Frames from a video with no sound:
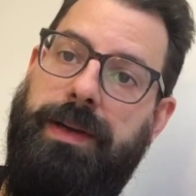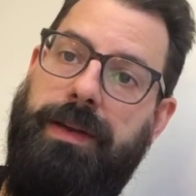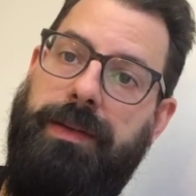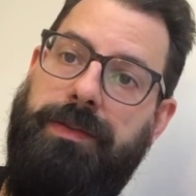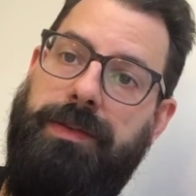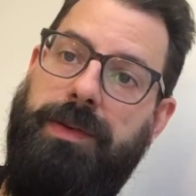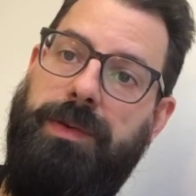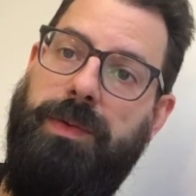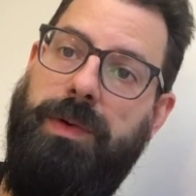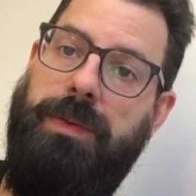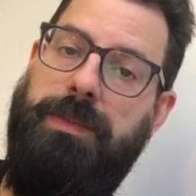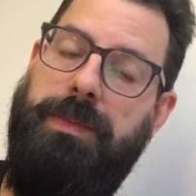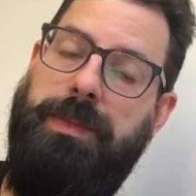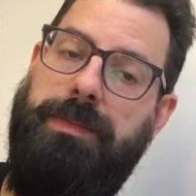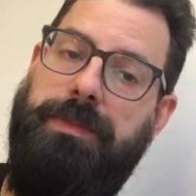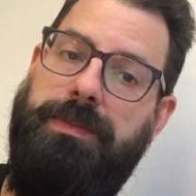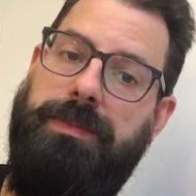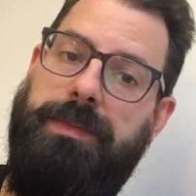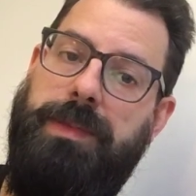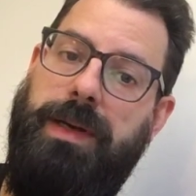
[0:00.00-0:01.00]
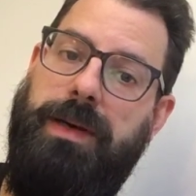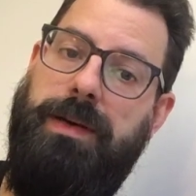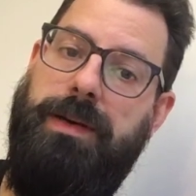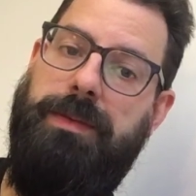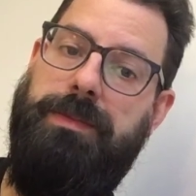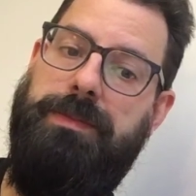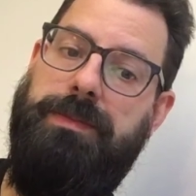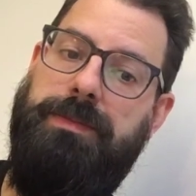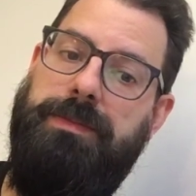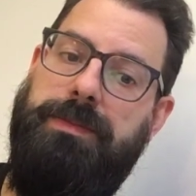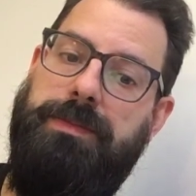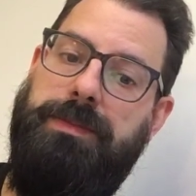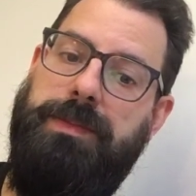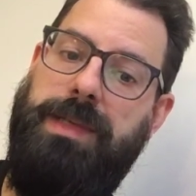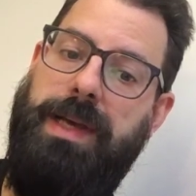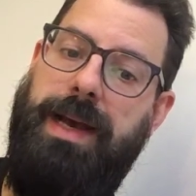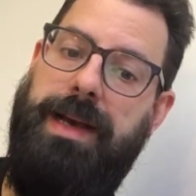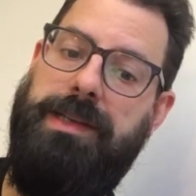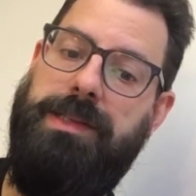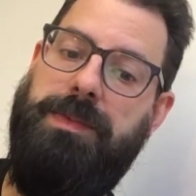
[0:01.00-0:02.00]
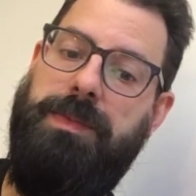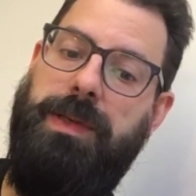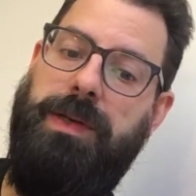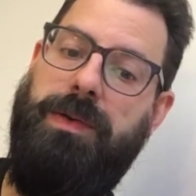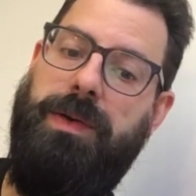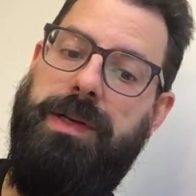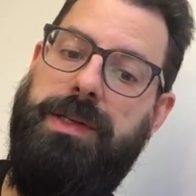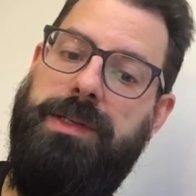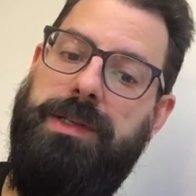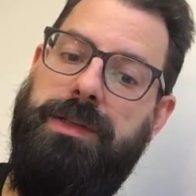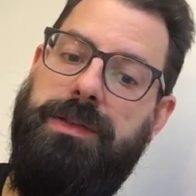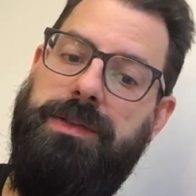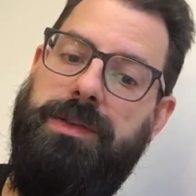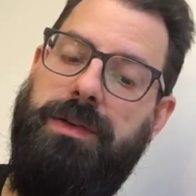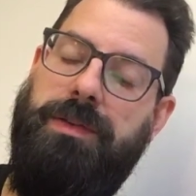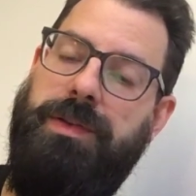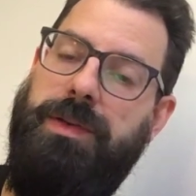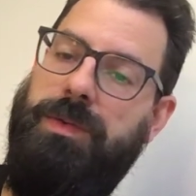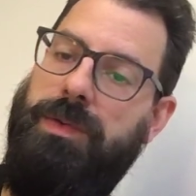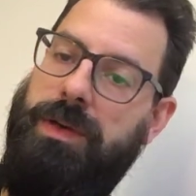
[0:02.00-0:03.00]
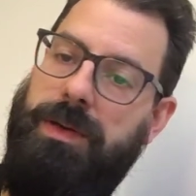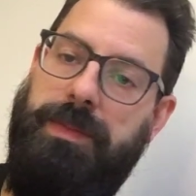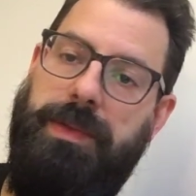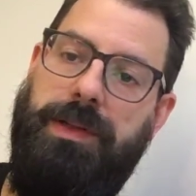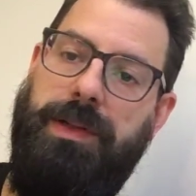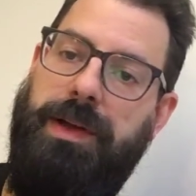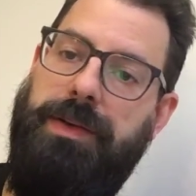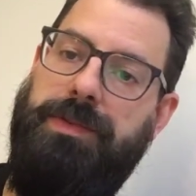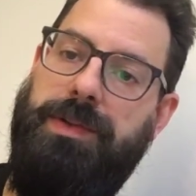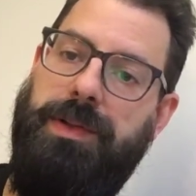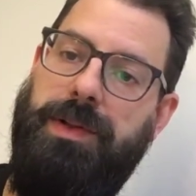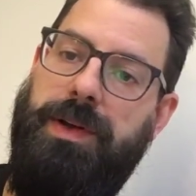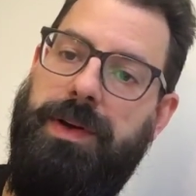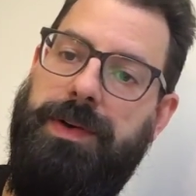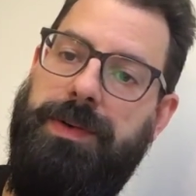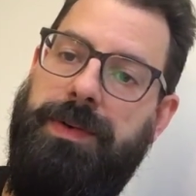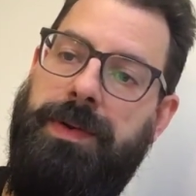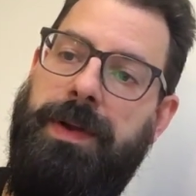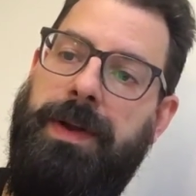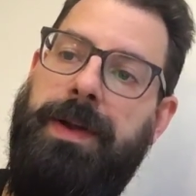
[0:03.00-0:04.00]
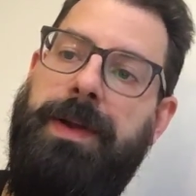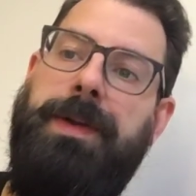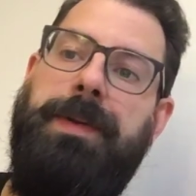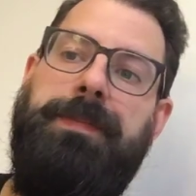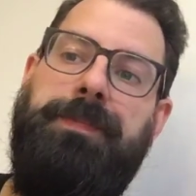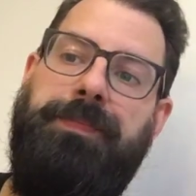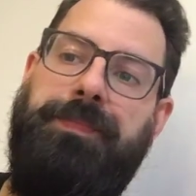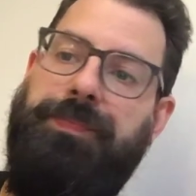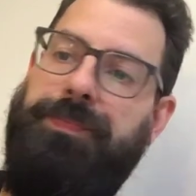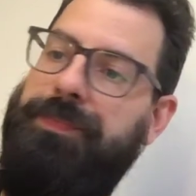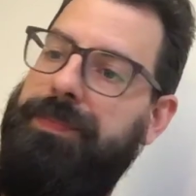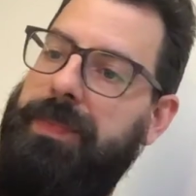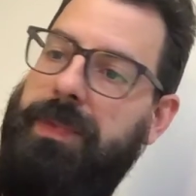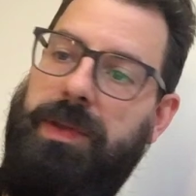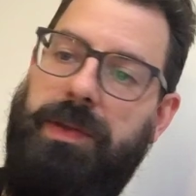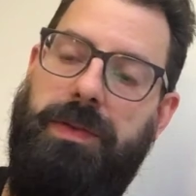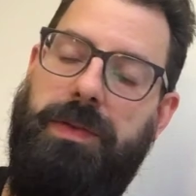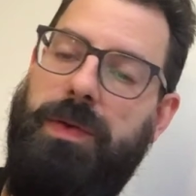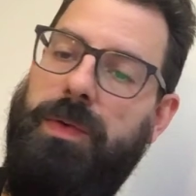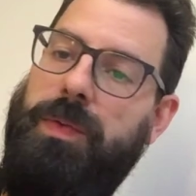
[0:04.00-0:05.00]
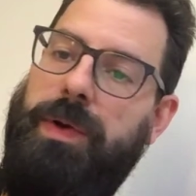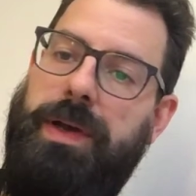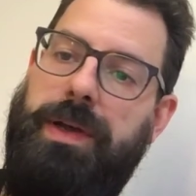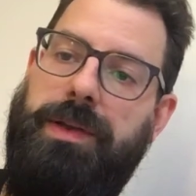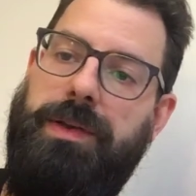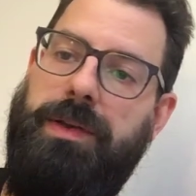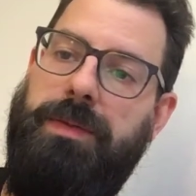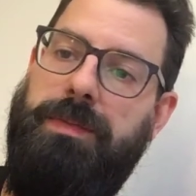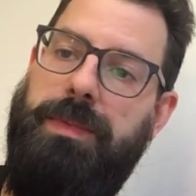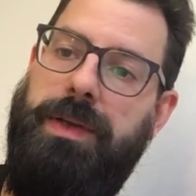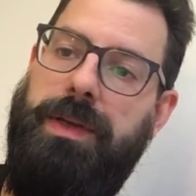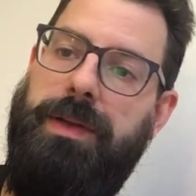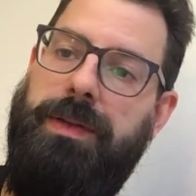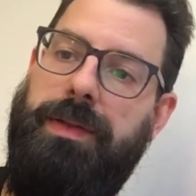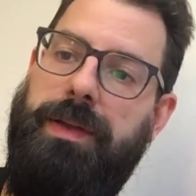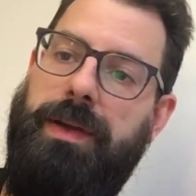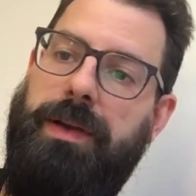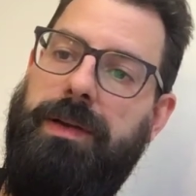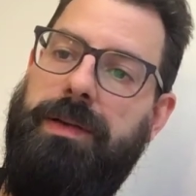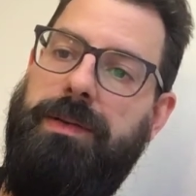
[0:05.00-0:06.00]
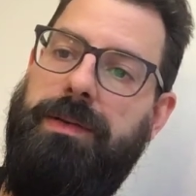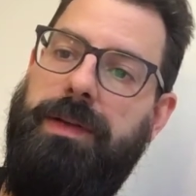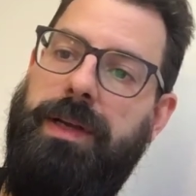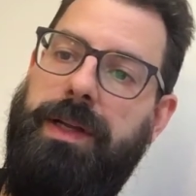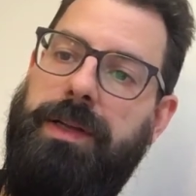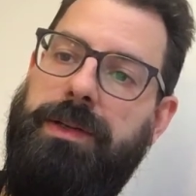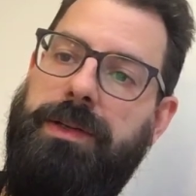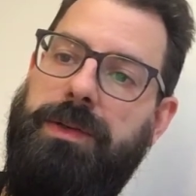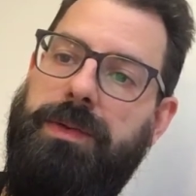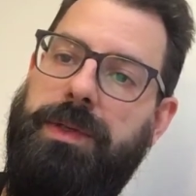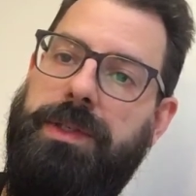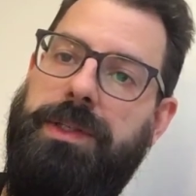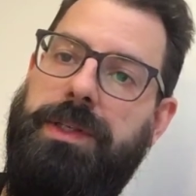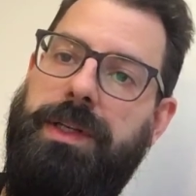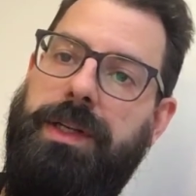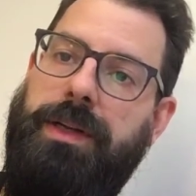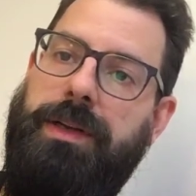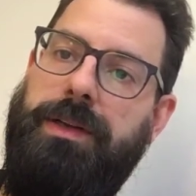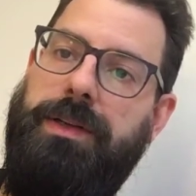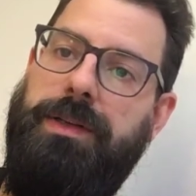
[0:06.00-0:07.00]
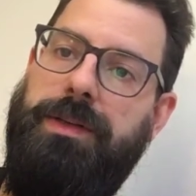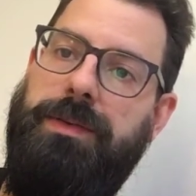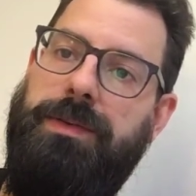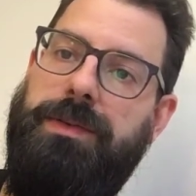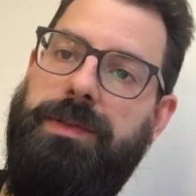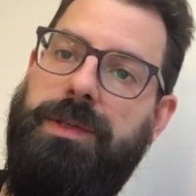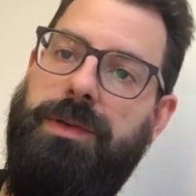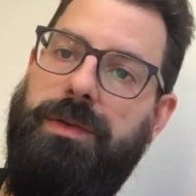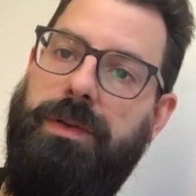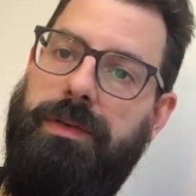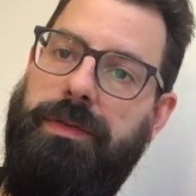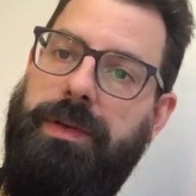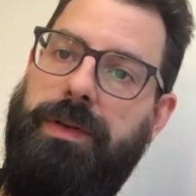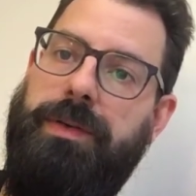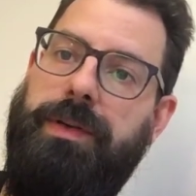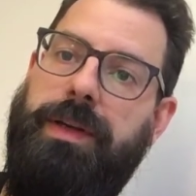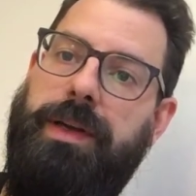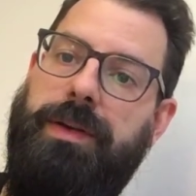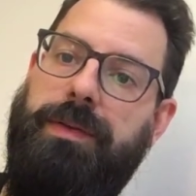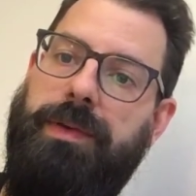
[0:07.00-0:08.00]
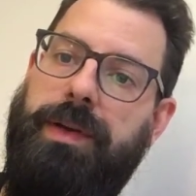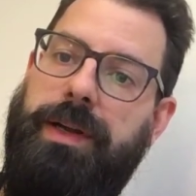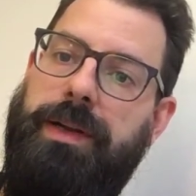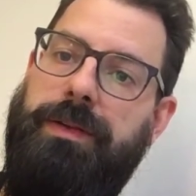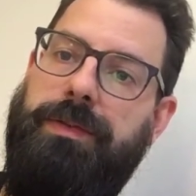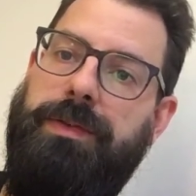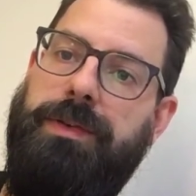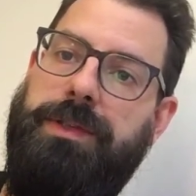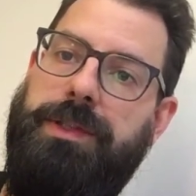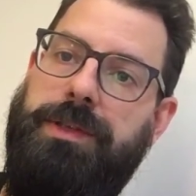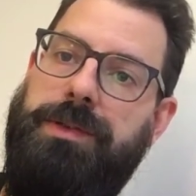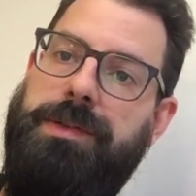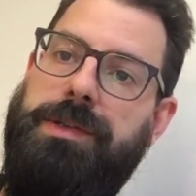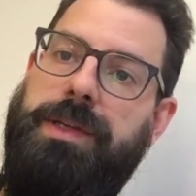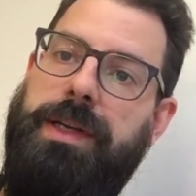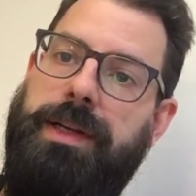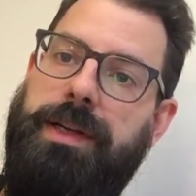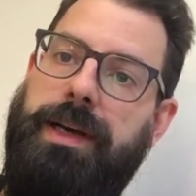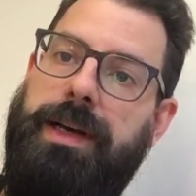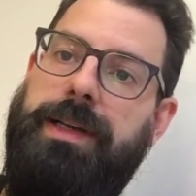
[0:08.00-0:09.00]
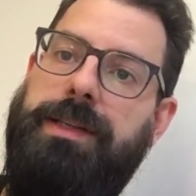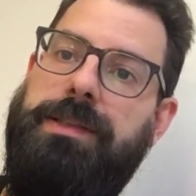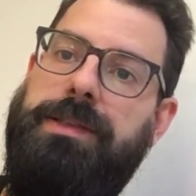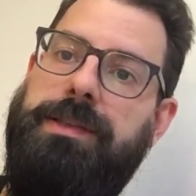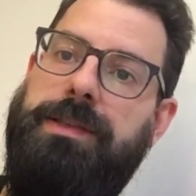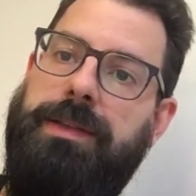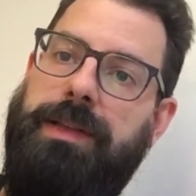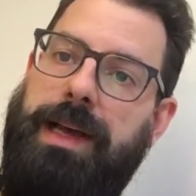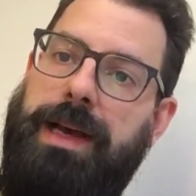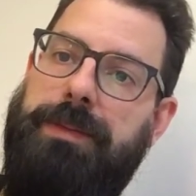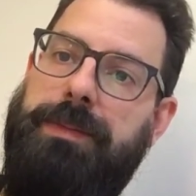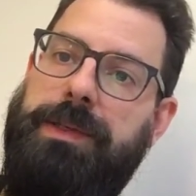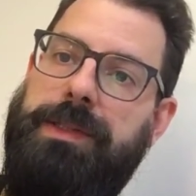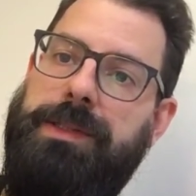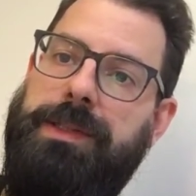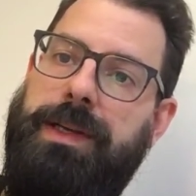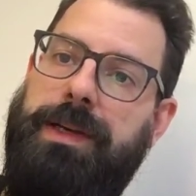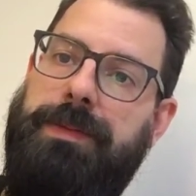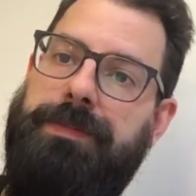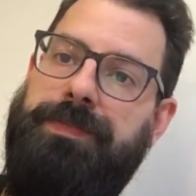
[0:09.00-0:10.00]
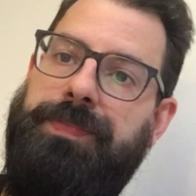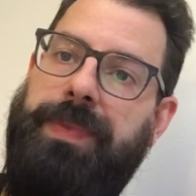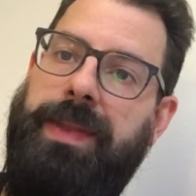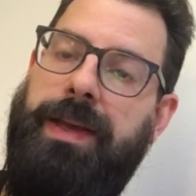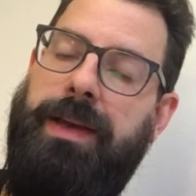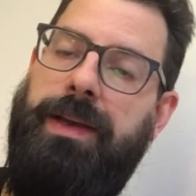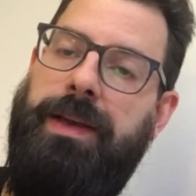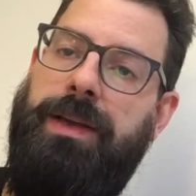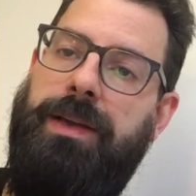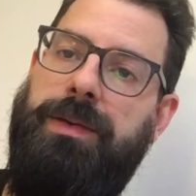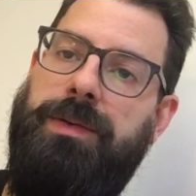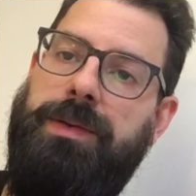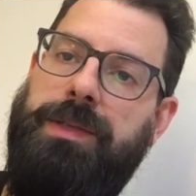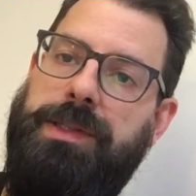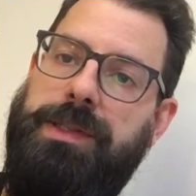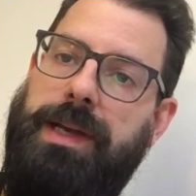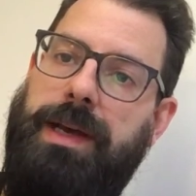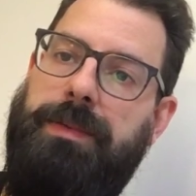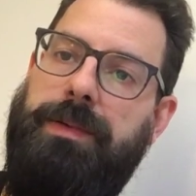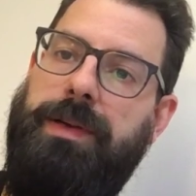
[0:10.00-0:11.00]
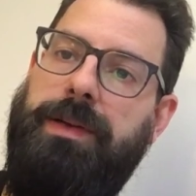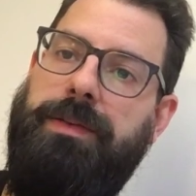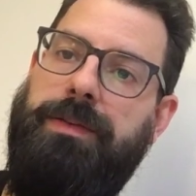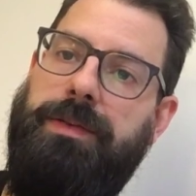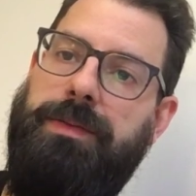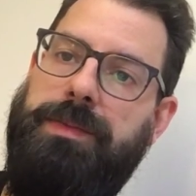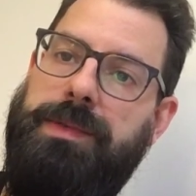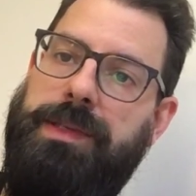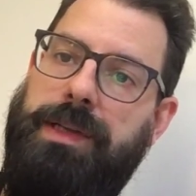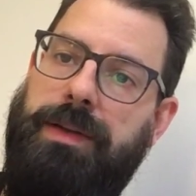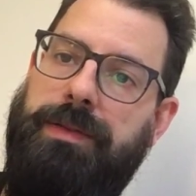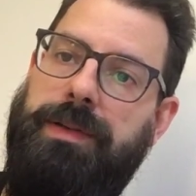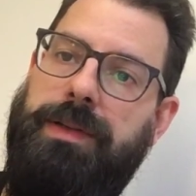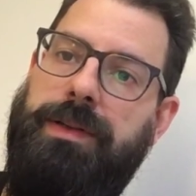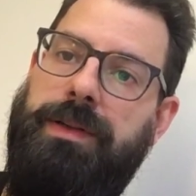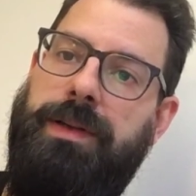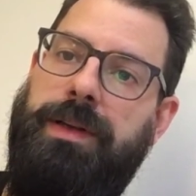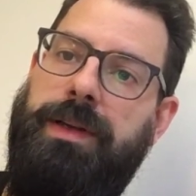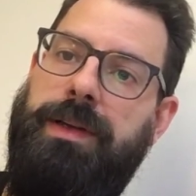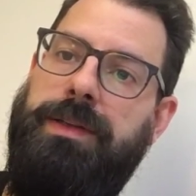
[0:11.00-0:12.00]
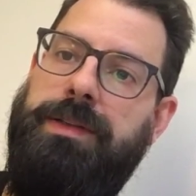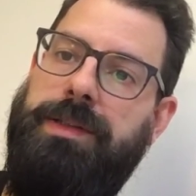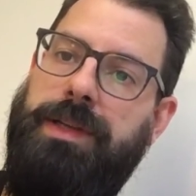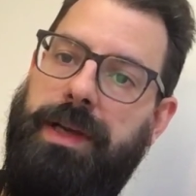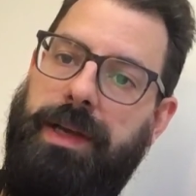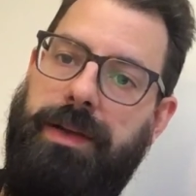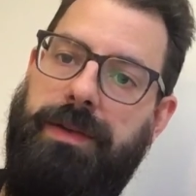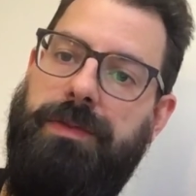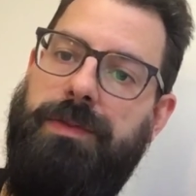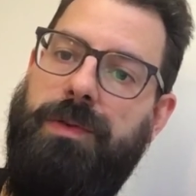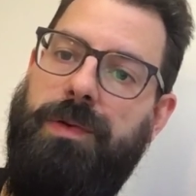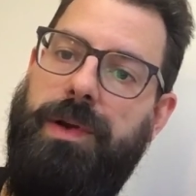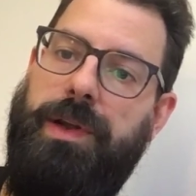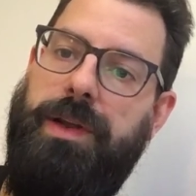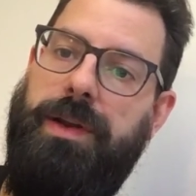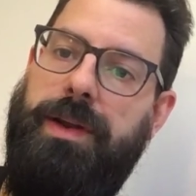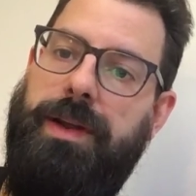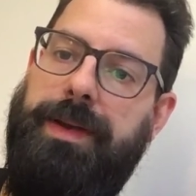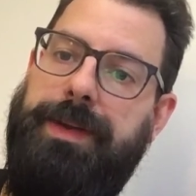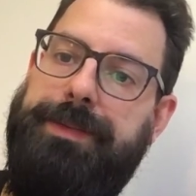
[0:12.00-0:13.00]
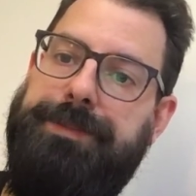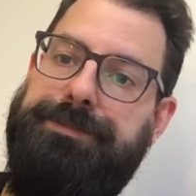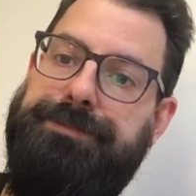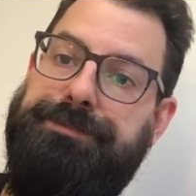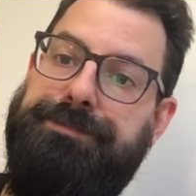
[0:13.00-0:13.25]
if you want to ask me questions, or if you want to be left alone, either way, you can be in there and do what you need to do to review and get ready for Tuesday night's lab exam, which is happening from 7 to 8:40 at night.